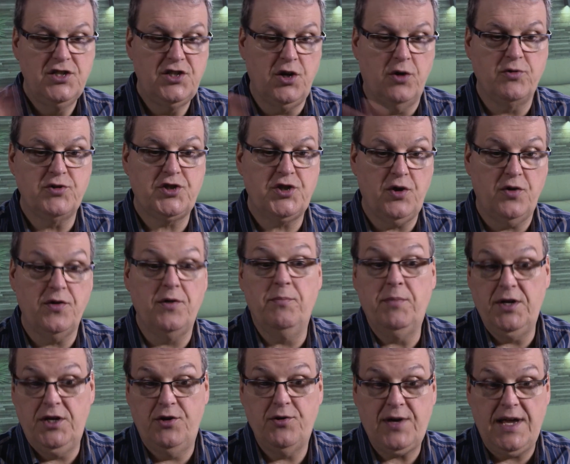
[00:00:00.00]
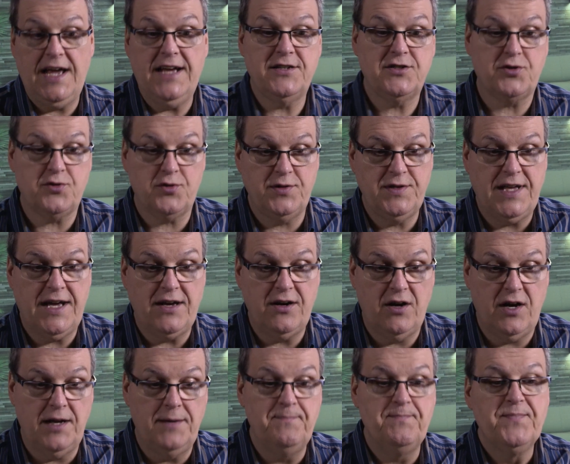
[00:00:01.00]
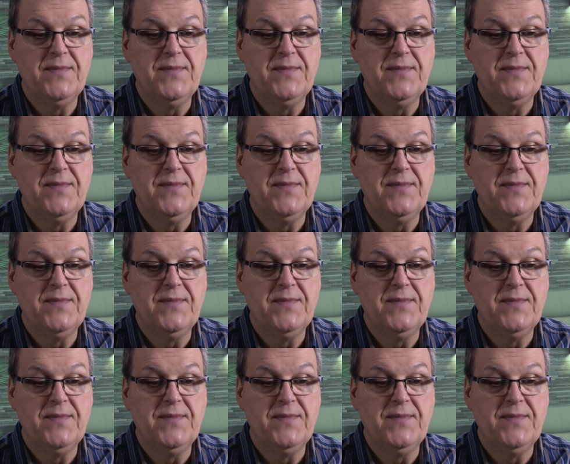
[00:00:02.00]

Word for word: don't show them, but you can turn that on.